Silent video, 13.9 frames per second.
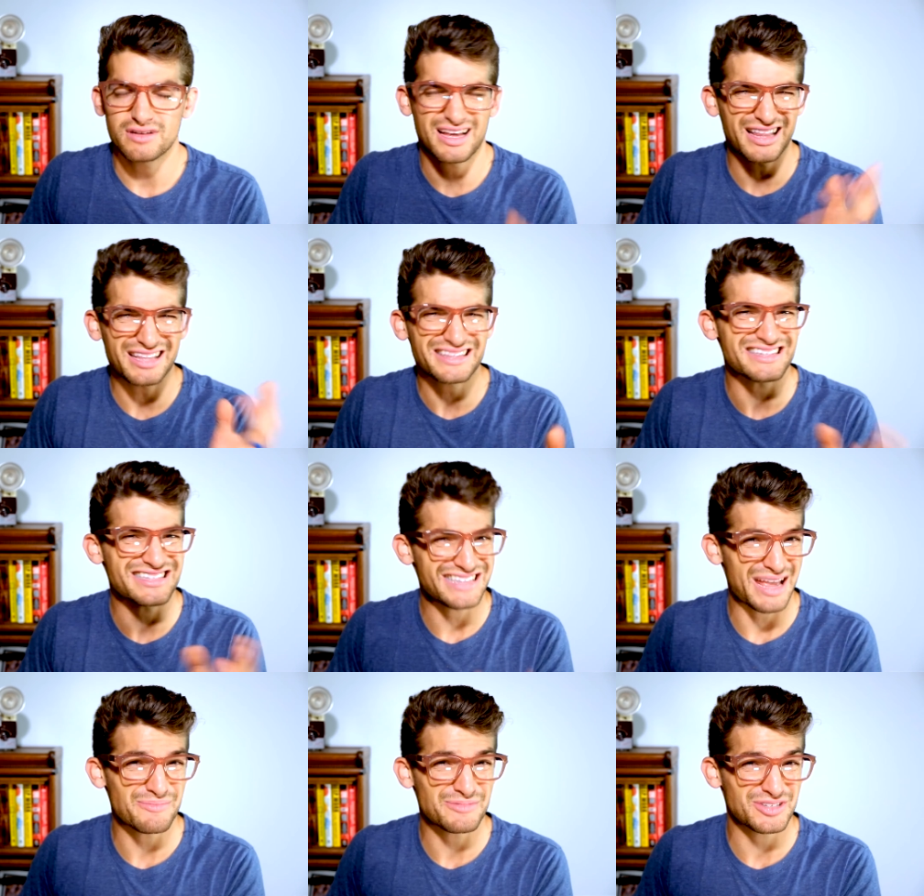I like the
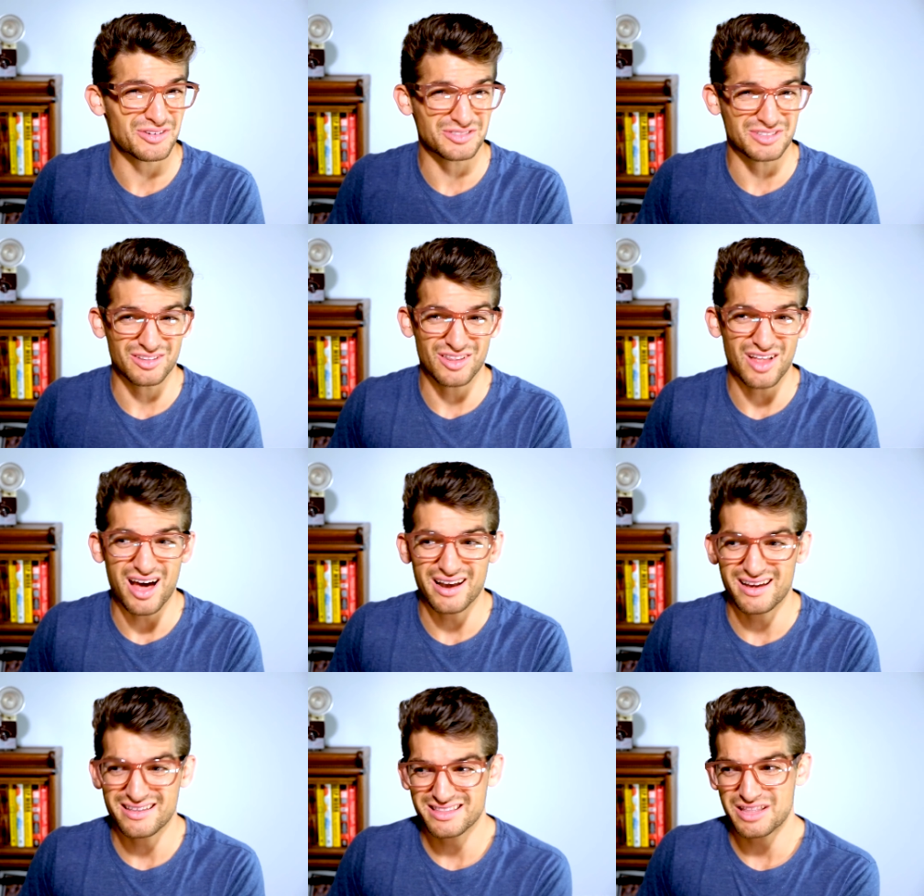Samsungs a
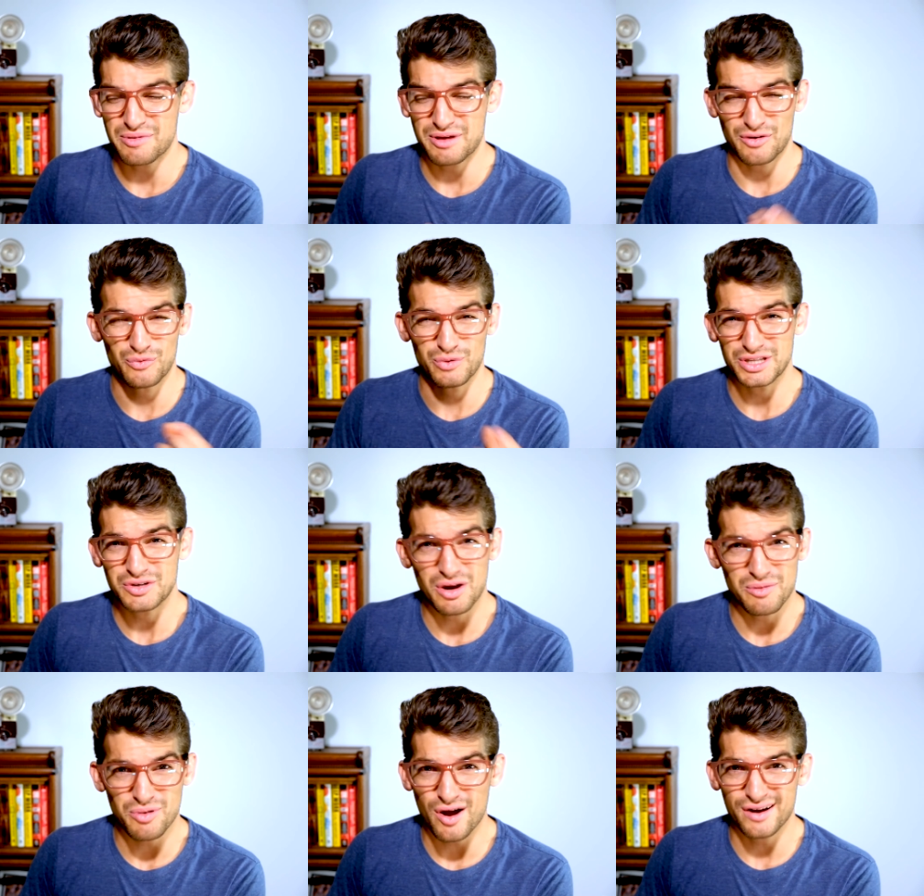lot. I think they make a really
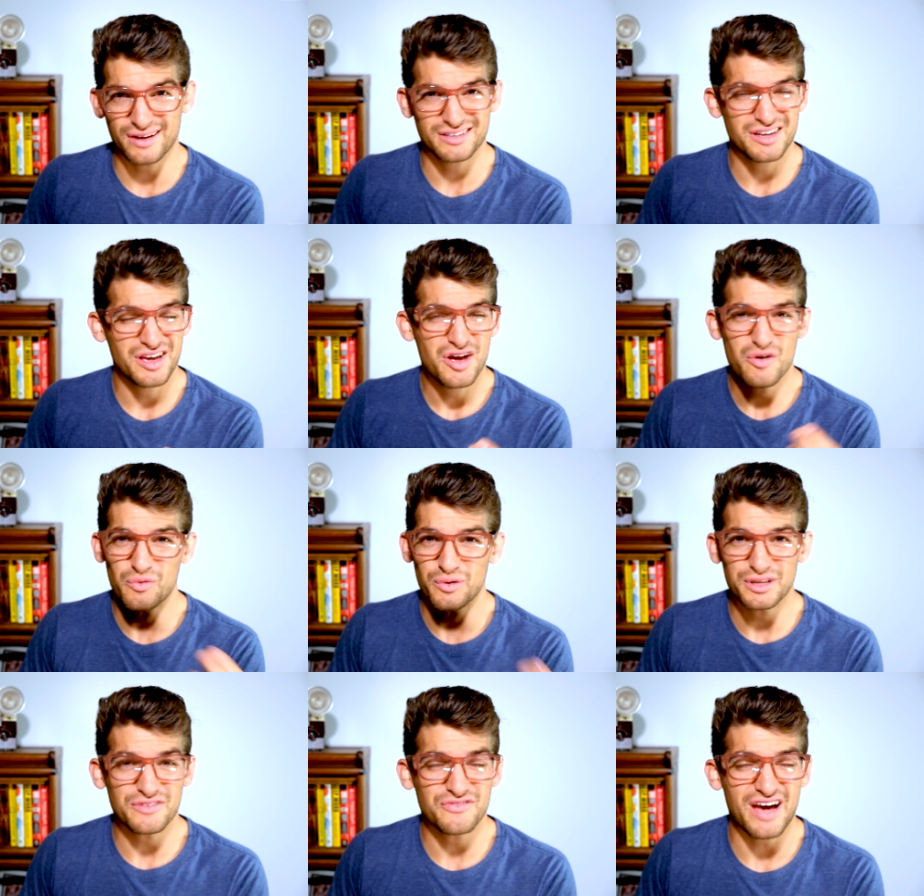great product,
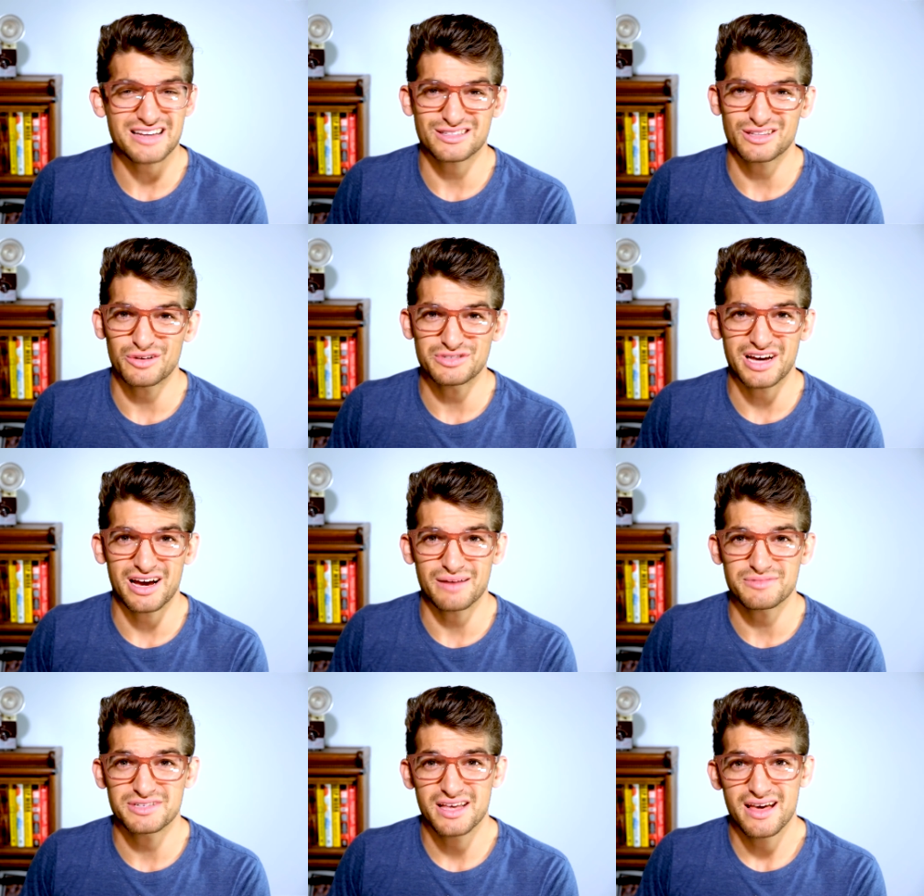really fast load
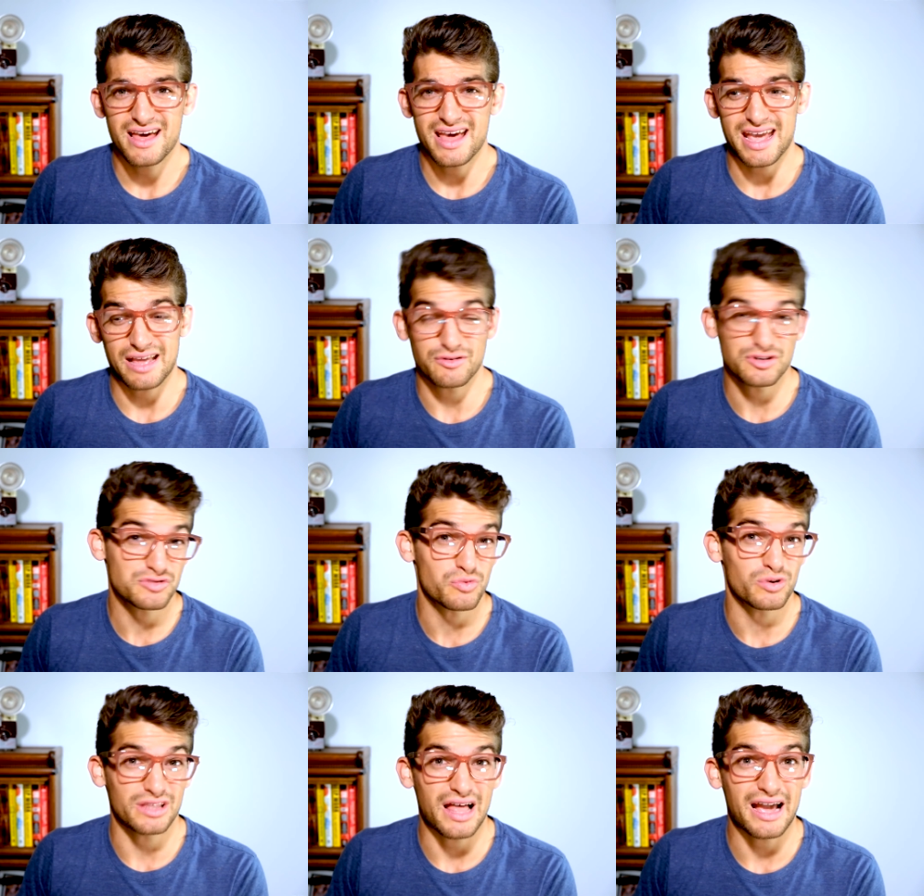times, and
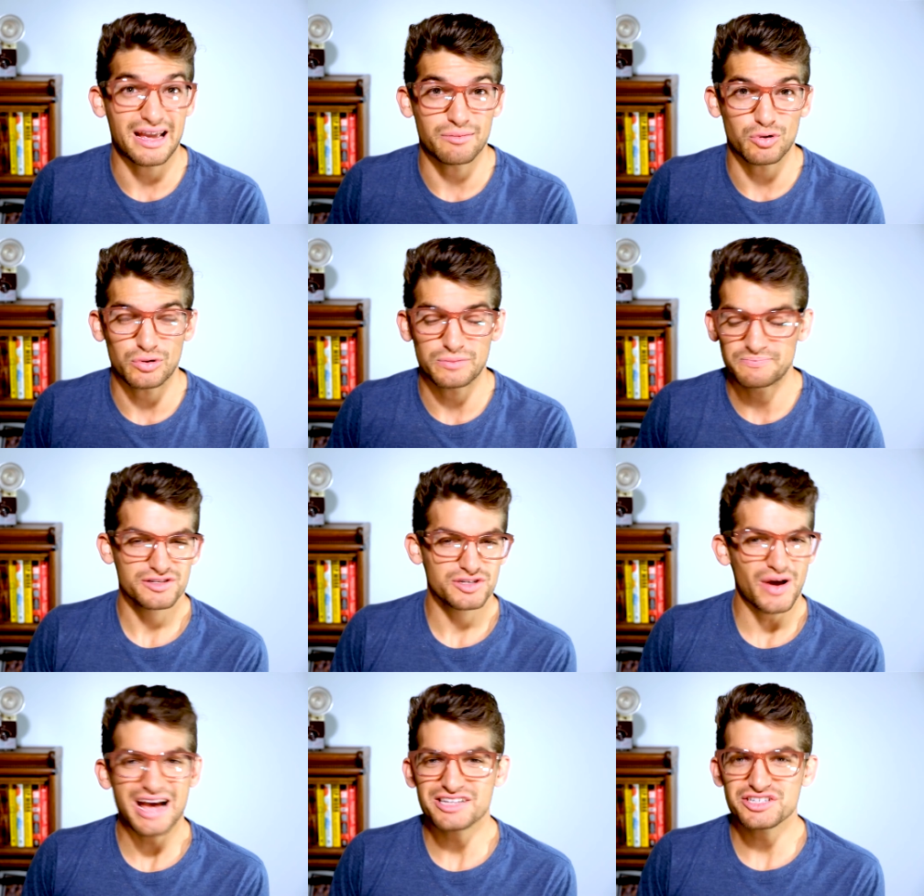just reliable.
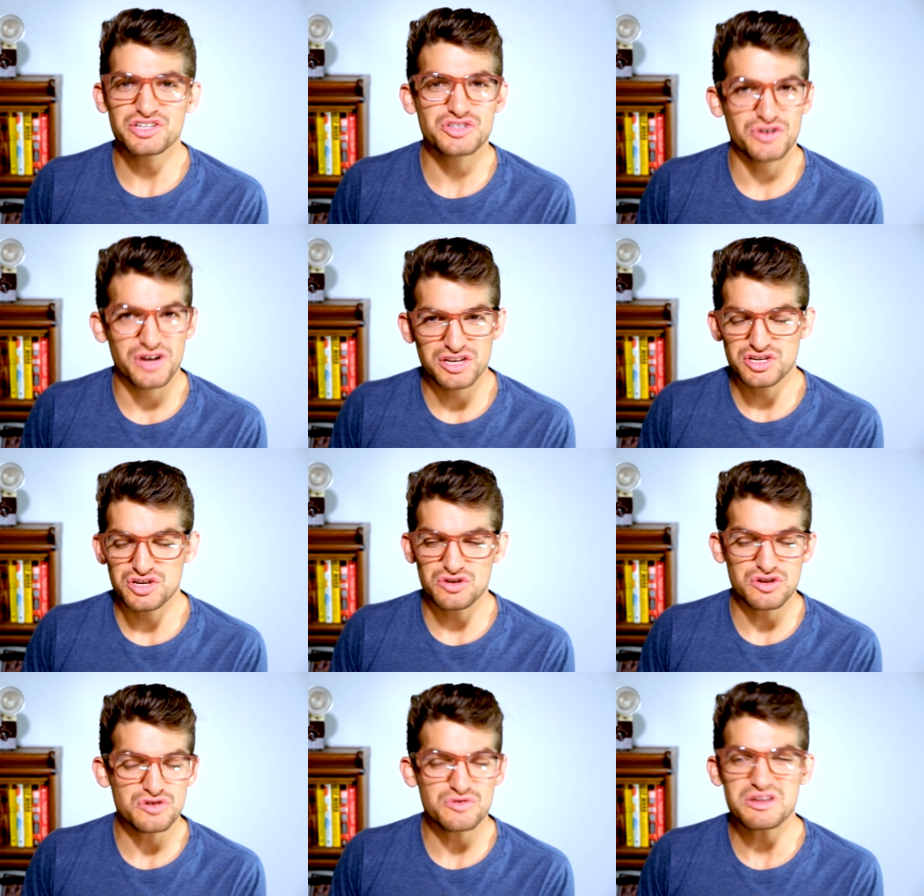So as concerning to
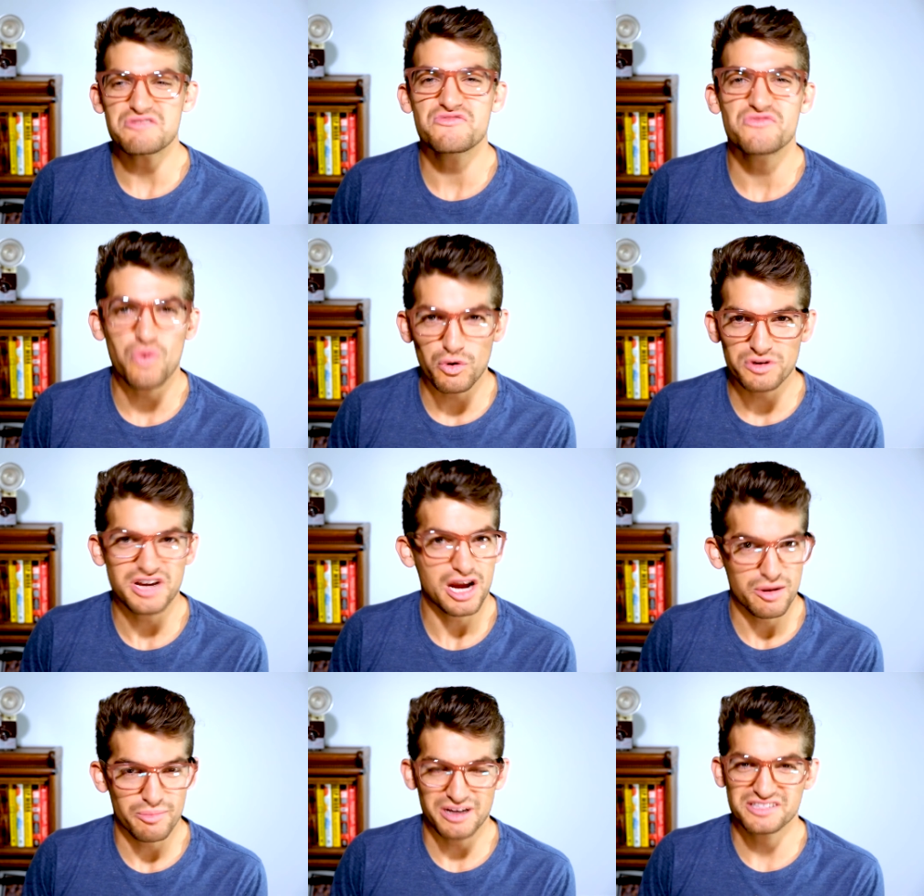do you need four
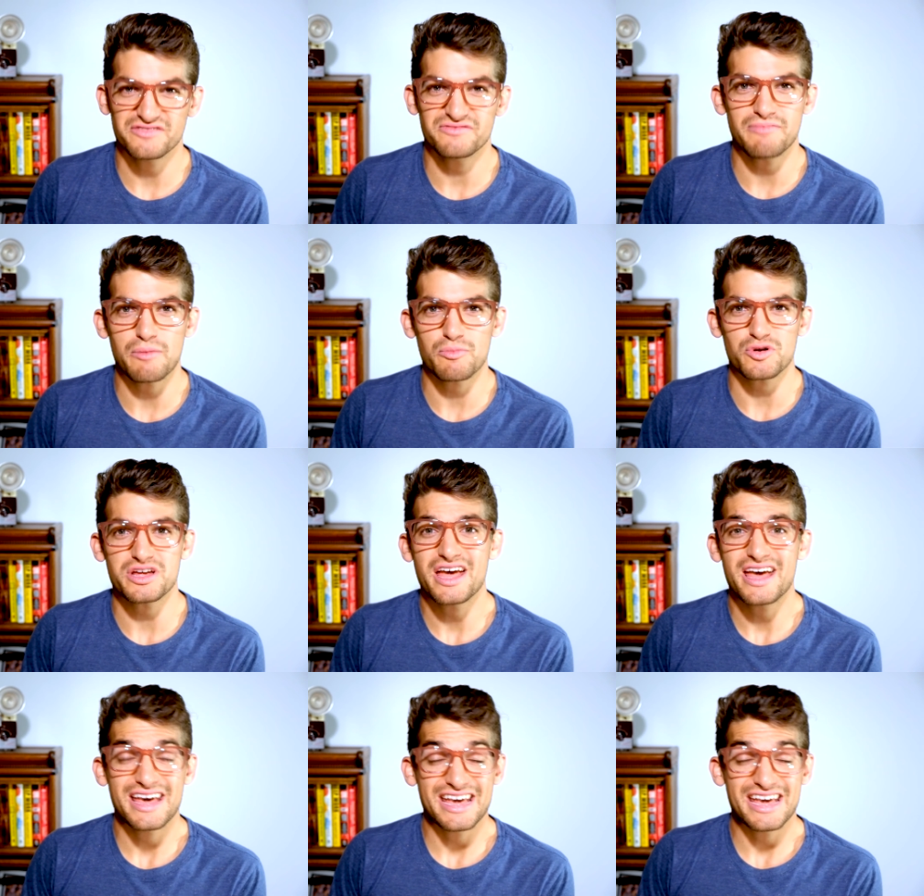terabytes of memory